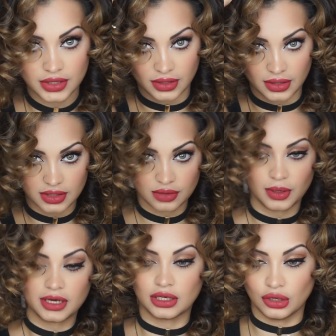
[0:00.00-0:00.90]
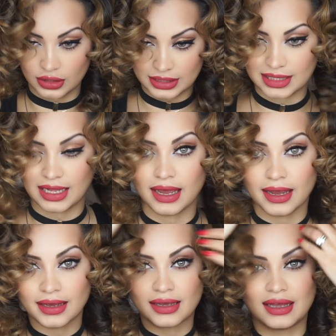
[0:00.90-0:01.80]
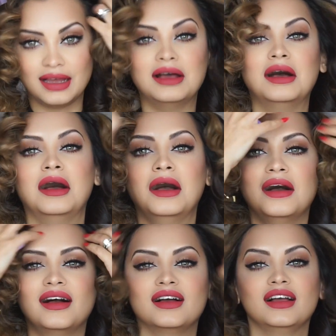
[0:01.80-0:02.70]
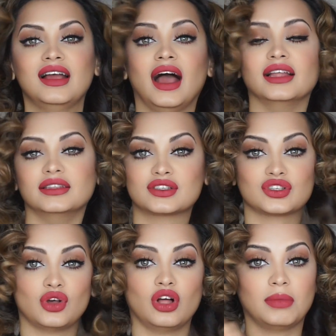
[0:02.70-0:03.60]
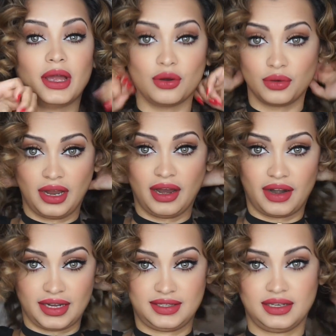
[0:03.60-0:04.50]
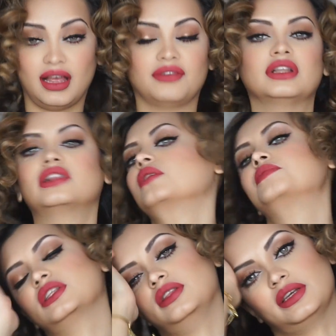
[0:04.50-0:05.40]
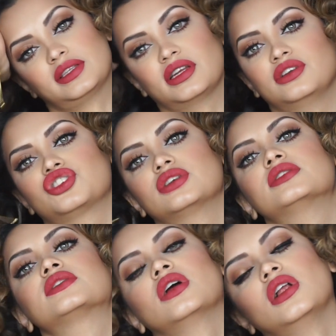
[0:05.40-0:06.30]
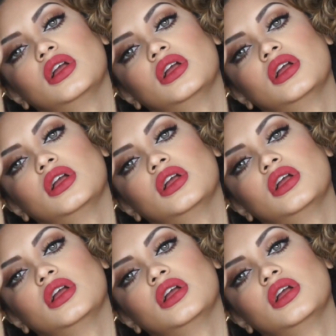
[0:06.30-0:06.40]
So this is what it looks like. And this is all my own hair. I still haven't clipped in the extensions.